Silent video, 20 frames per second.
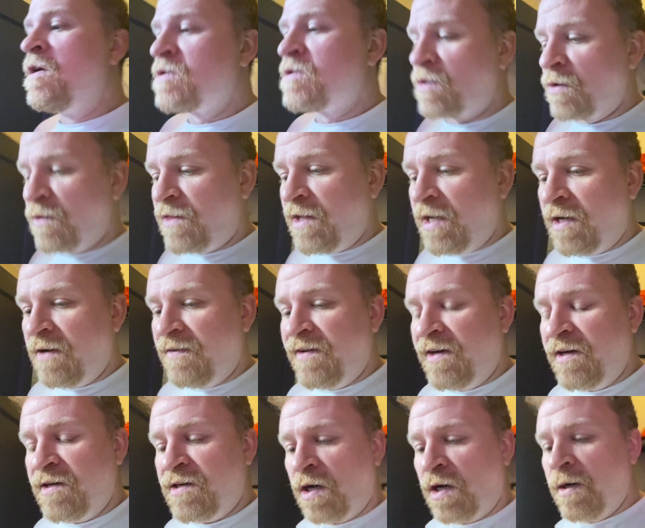So think of
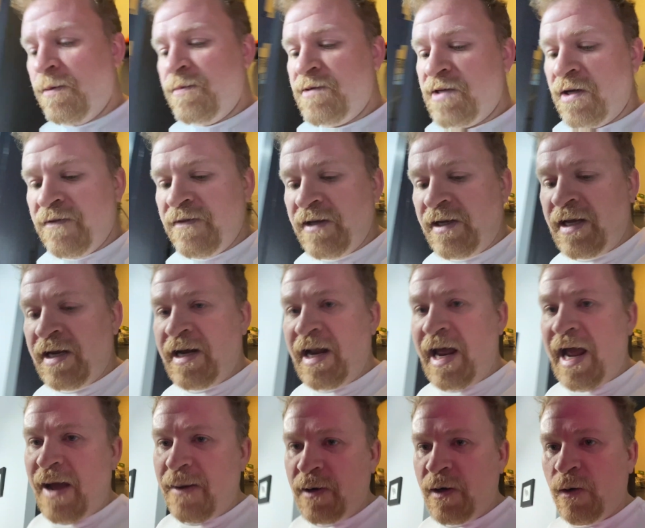it in terms of the
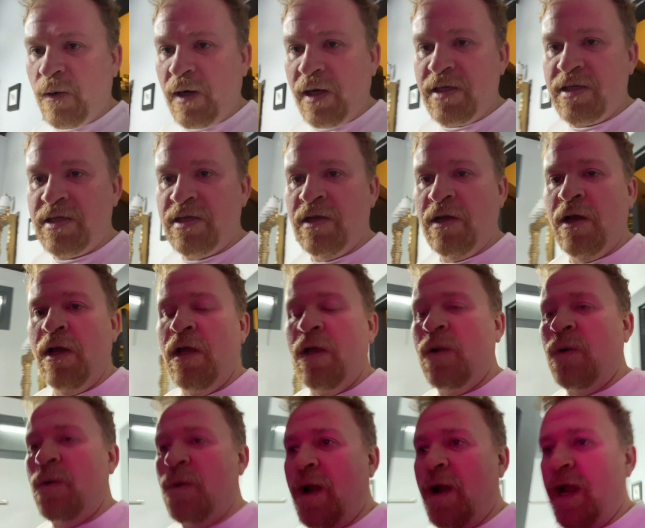cannabinoids,
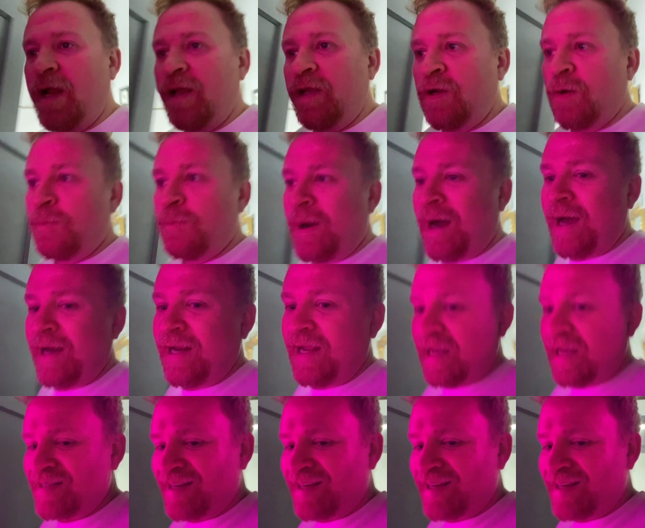right? Your body has a